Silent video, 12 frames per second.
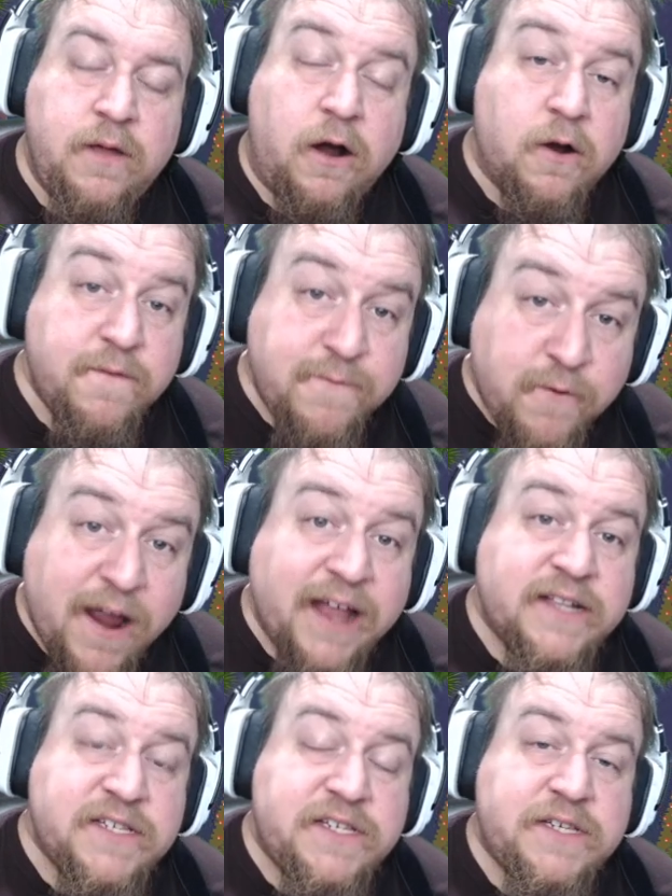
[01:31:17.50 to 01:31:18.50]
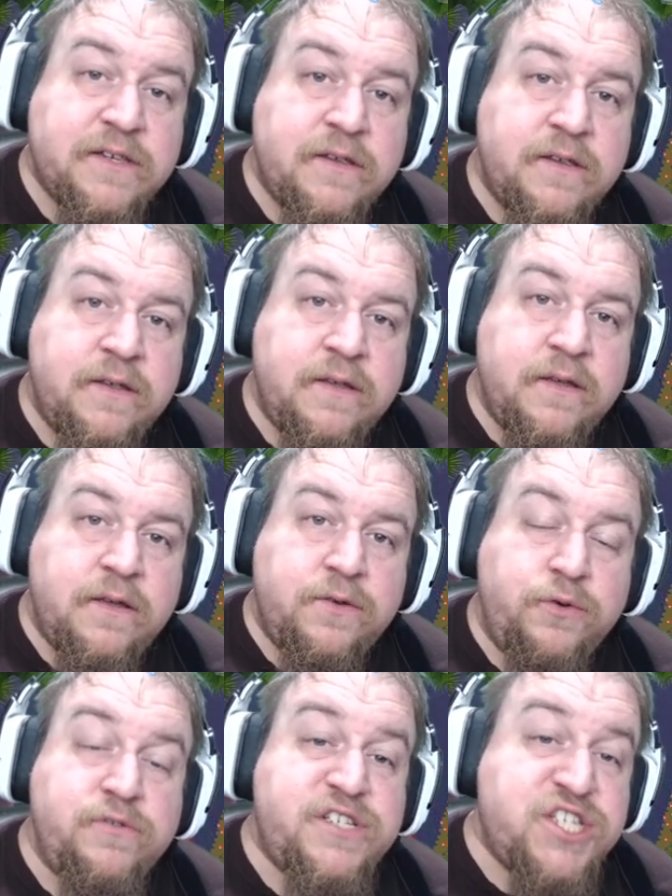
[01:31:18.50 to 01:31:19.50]
our friends
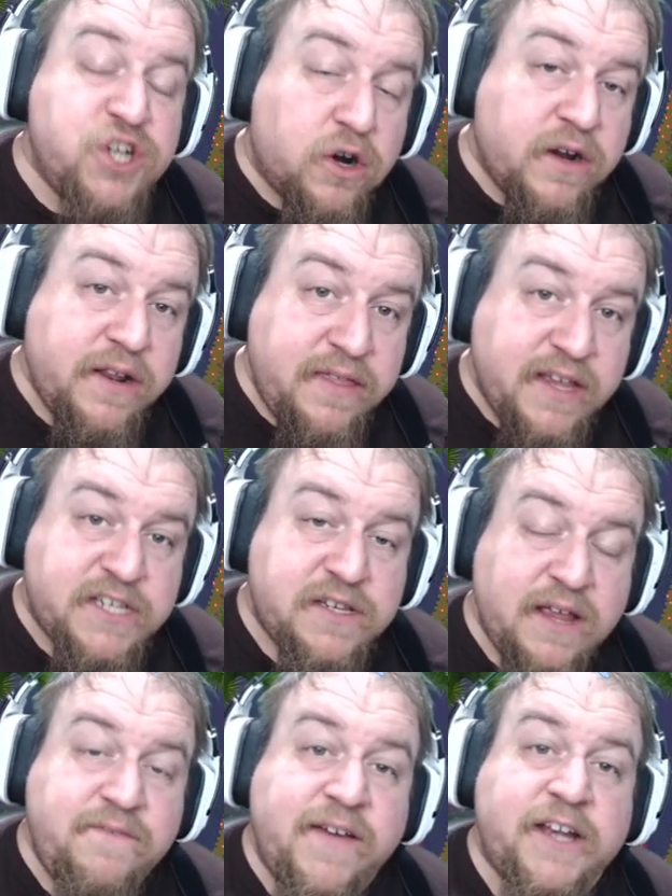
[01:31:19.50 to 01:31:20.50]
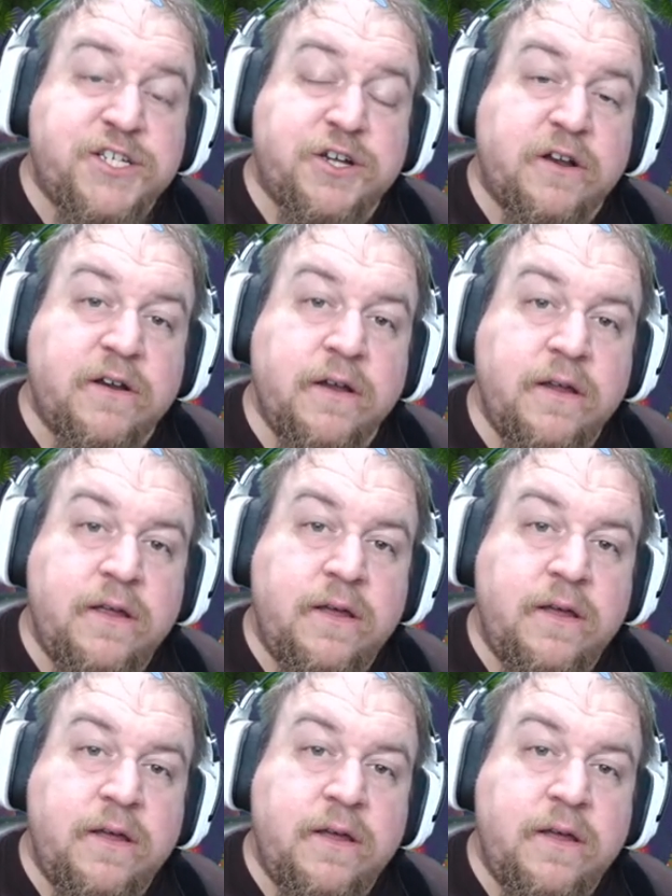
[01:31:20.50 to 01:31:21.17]
who started this adventure